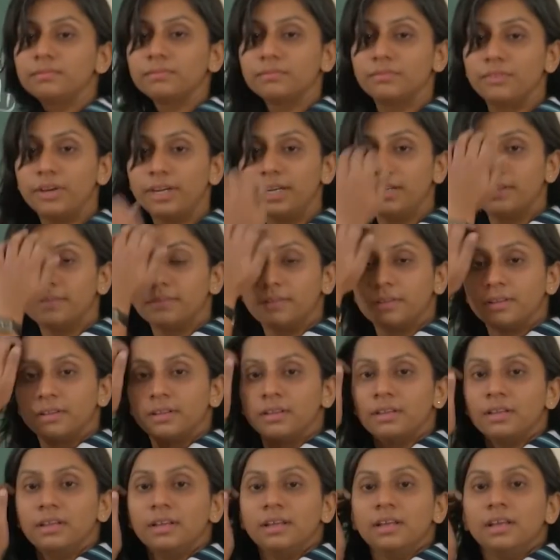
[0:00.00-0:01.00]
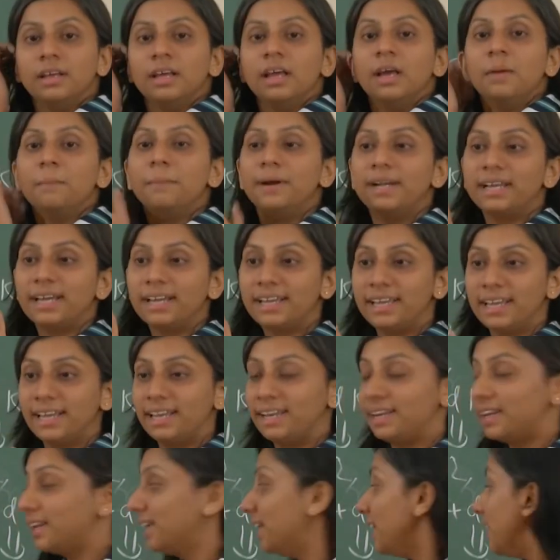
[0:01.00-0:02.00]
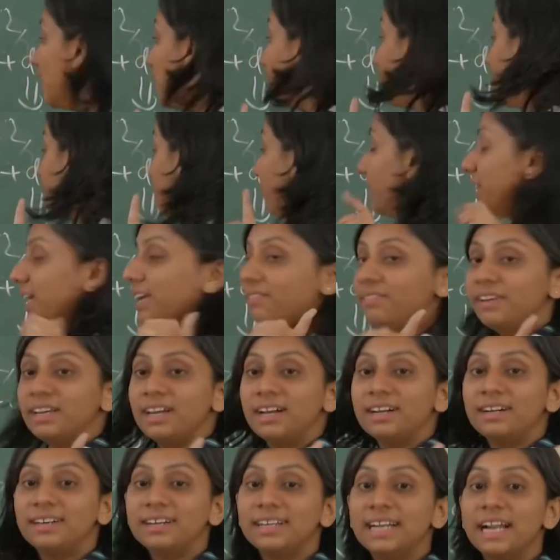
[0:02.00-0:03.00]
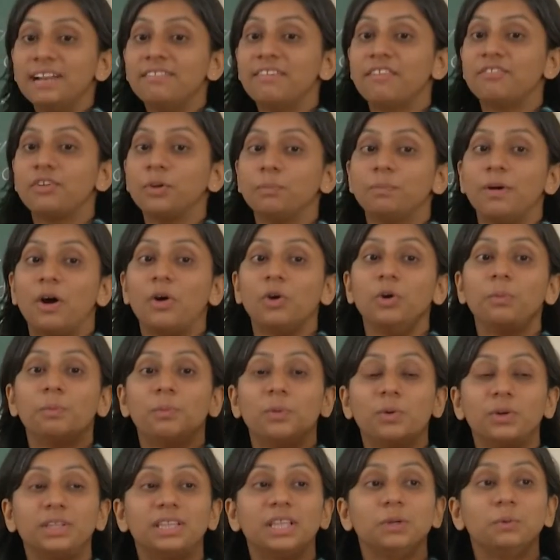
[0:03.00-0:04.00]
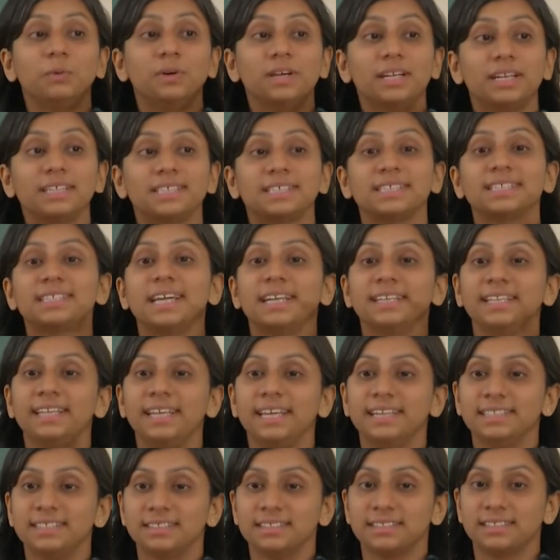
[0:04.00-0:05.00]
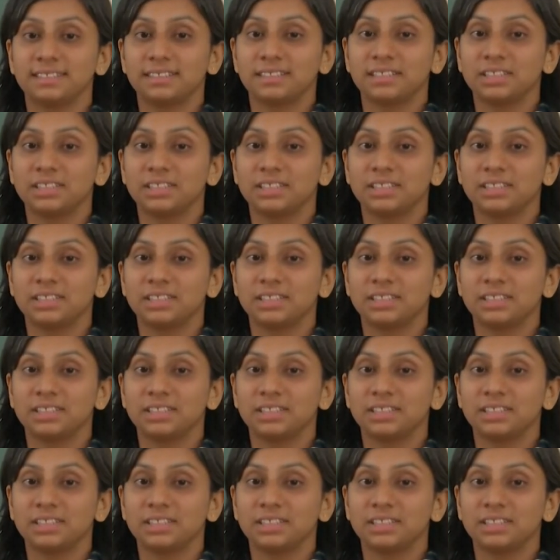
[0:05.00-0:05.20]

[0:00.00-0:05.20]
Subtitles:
right? But again, when we are giving a kernel, we have to bound both the vertices and the edges.